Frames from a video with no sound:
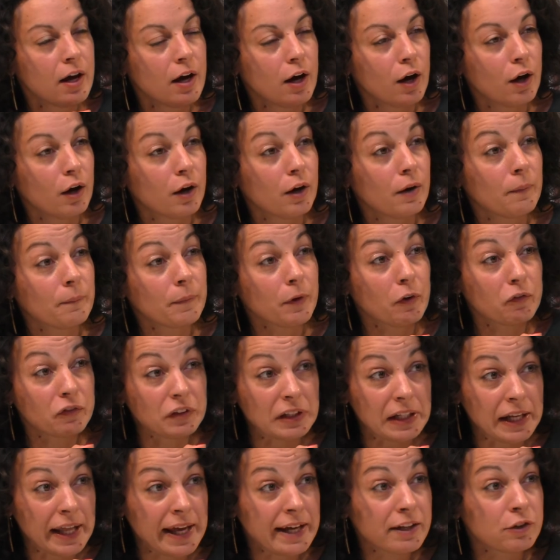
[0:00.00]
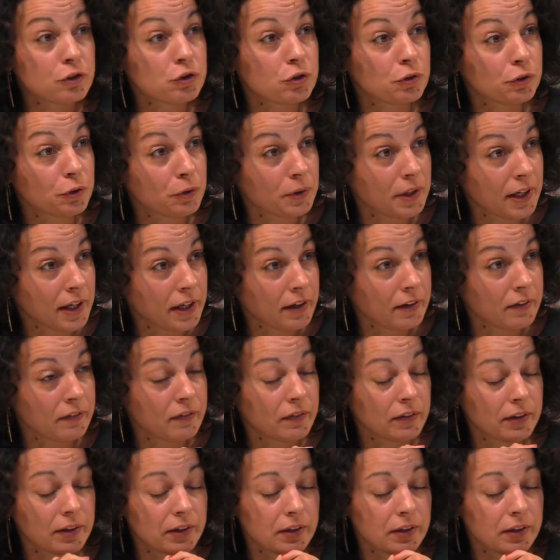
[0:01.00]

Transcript: of the lecture you gave